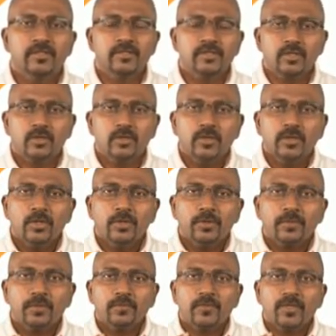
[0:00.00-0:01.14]
So
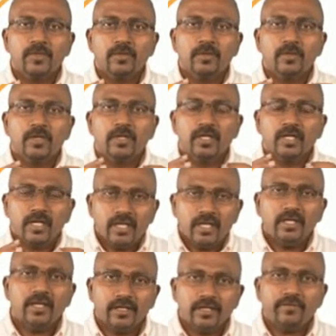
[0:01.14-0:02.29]
in
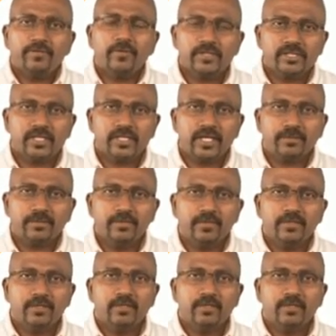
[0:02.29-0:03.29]
Henry Ford's time,